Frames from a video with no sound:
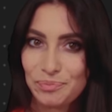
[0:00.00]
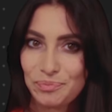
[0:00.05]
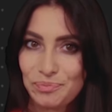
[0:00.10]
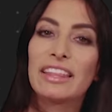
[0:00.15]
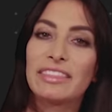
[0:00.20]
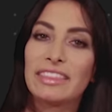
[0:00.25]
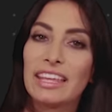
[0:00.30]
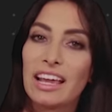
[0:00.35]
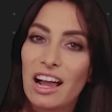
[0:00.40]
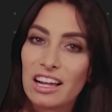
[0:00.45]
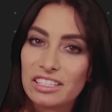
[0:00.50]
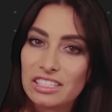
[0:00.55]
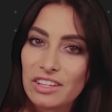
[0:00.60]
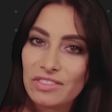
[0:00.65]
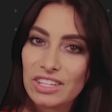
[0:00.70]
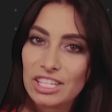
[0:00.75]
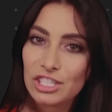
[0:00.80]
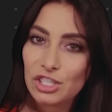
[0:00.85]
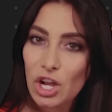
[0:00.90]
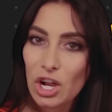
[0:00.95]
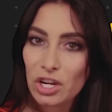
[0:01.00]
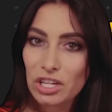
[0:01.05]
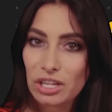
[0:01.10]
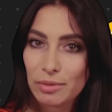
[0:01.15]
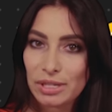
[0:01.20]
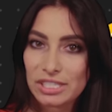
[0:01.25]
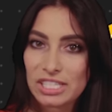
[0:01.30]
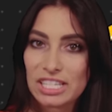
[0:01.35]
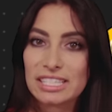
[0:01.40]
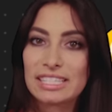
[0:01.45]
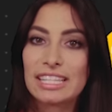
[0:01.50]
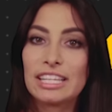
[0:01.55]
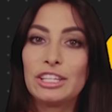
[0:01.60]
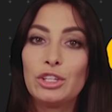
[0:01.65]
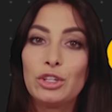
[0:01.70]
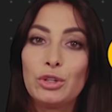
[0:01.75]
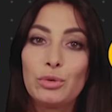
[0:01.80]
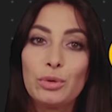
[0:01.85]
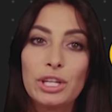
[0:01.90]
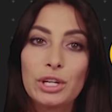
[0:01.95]
At the heart of this document is the
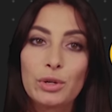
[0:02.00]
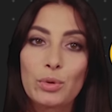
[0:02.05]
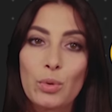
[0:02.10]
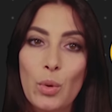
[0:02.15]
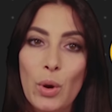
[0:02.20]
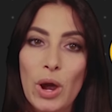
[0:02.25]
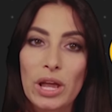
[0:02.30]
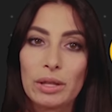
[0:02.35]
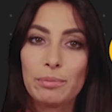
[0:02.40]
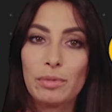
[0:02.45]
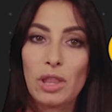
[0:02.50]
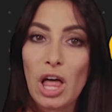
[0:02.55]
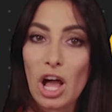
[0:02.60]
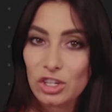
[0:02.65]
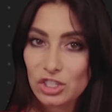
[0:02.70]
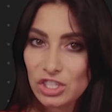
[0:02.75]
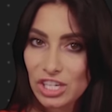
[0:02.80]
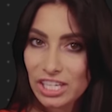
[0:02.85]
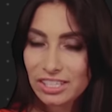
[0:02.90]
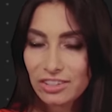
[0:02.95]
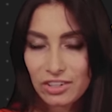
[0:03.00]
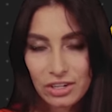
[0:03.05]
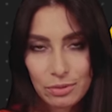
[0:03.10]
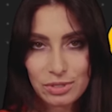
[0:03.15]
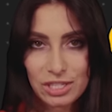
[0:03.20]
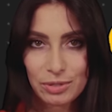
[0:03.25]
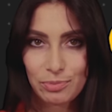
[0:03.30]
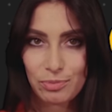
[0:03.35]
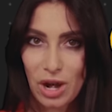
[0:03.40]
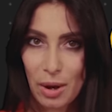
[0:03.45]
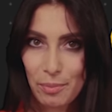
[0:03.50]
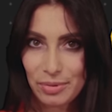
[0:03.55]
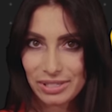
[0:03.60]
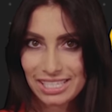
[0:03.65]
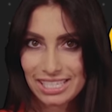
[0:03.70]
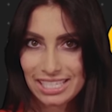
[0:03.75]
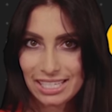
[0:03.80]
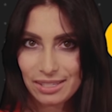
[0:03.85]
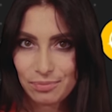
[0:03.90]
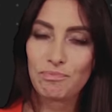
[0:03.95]
newly coined blockchain crypto
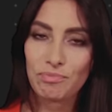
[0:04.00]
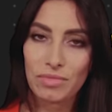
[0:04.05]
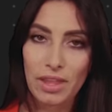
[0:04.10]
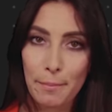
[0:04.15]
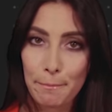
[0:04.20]
property.